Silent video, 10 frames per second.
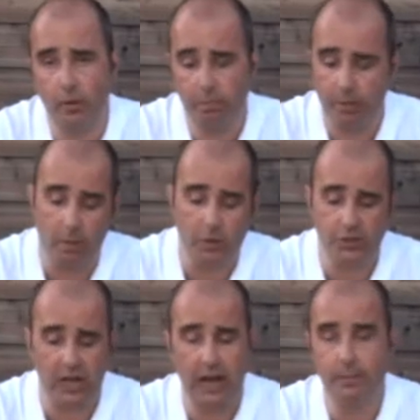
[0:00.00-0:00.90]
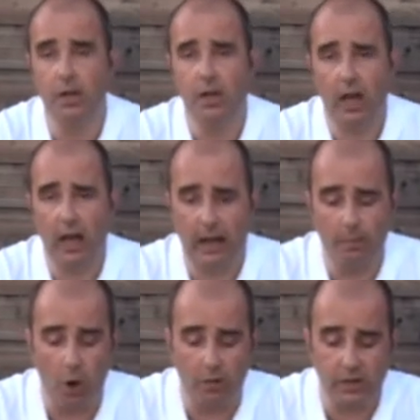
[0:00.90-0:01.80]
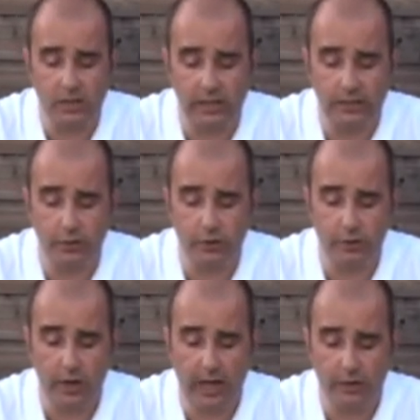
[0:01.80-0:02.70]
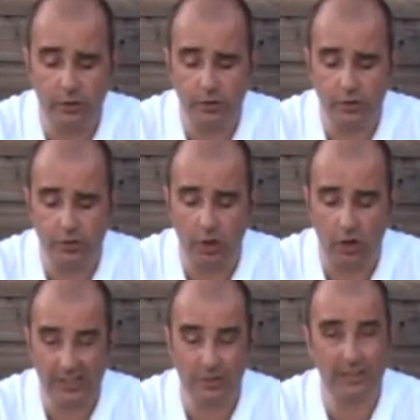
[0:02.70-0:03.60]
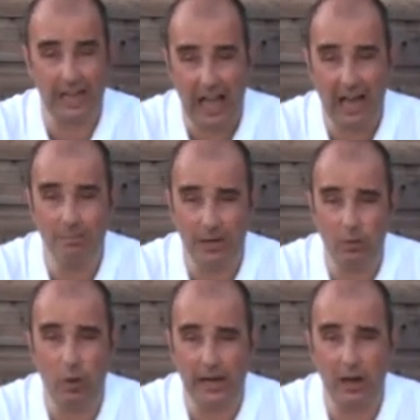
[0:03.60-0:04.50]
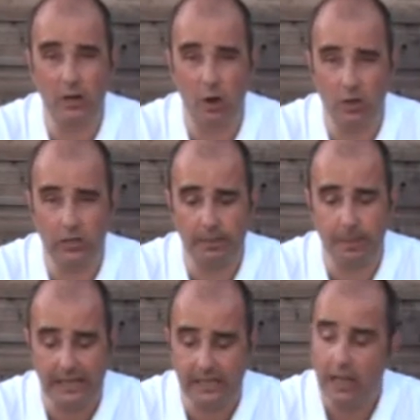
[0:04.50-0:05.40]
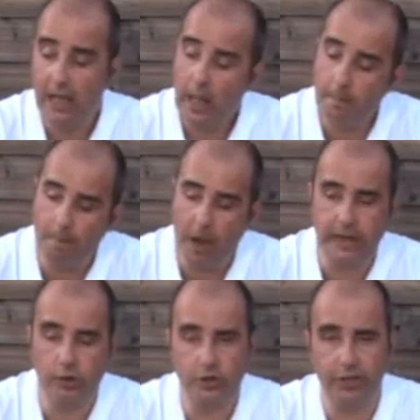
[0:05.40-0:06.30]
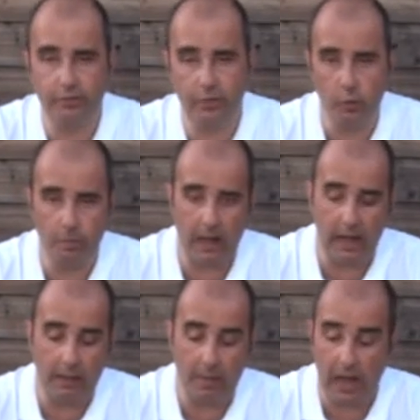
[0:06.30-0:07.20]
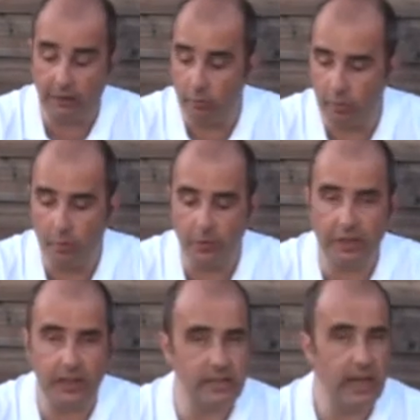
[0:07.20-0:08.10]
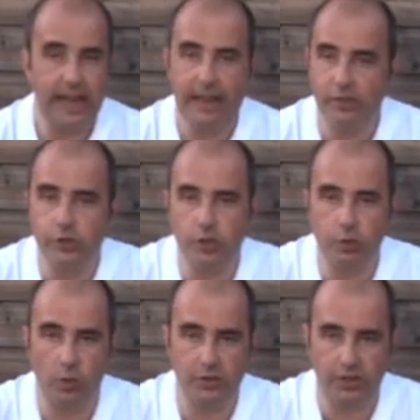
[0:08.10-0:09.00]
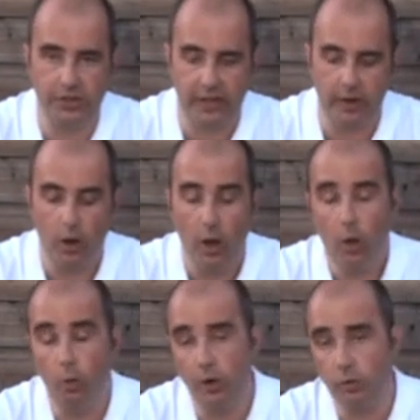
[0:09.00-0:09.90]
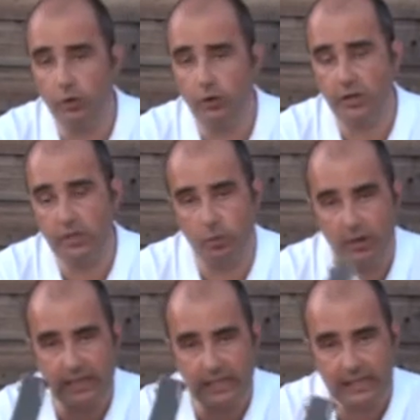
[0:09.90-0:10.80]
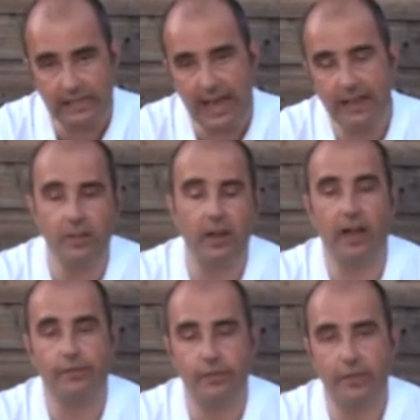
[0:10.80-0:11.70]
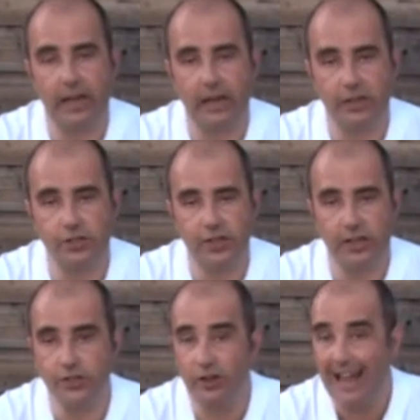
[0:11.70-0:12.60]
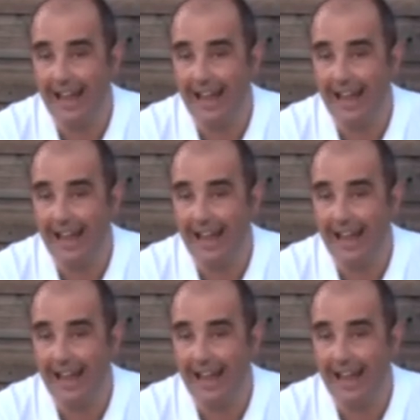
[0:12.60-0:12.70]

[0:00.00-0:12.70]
a plumber's time, obviously, to install it. So it can be quite a costly piece. By using flow and removing this even just once a year, what it will do is it will extend the life of the heat exchanger